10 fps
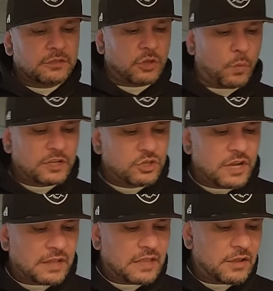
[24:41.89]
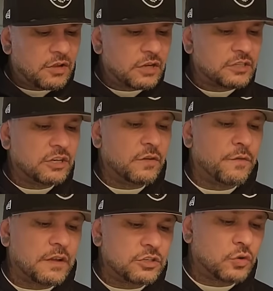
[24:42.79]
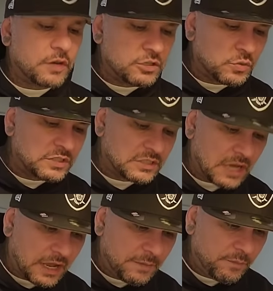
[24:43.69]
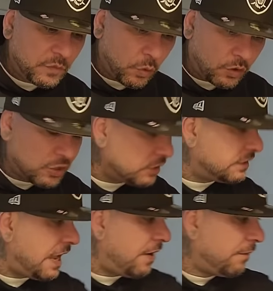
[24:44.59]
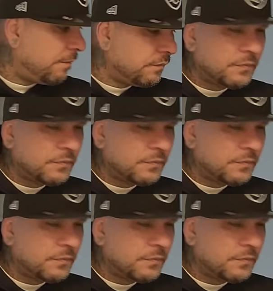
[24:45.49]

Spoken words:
So once you got that cooked and your fucking chorizo is done or cooked down,